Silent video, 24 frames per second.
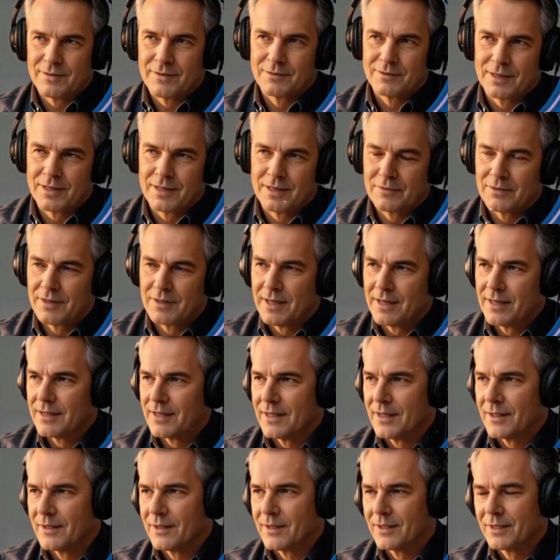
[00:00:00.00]
Think of it like
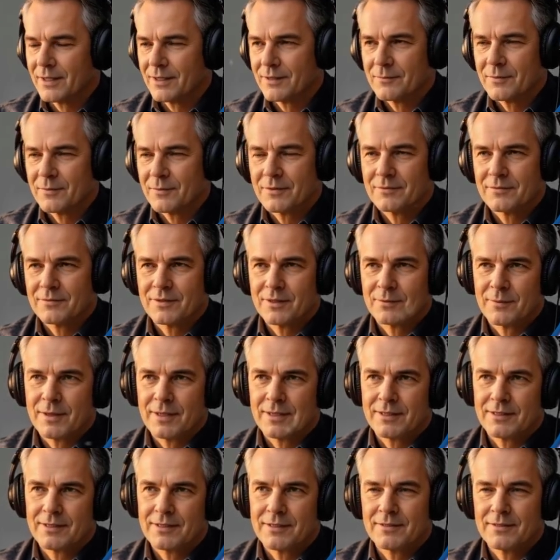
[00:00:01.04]
an airline, but for
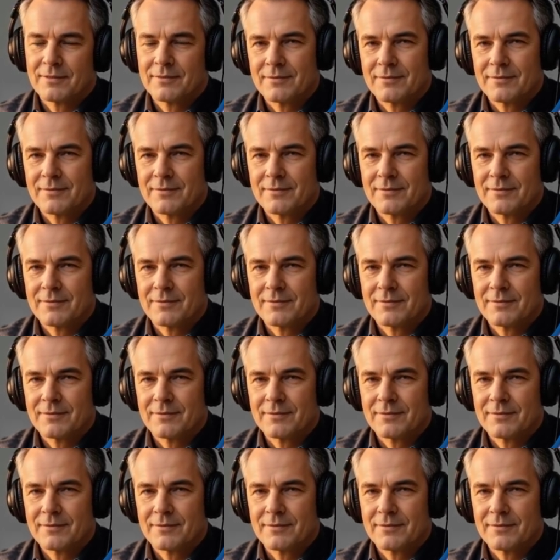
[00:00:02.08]
space.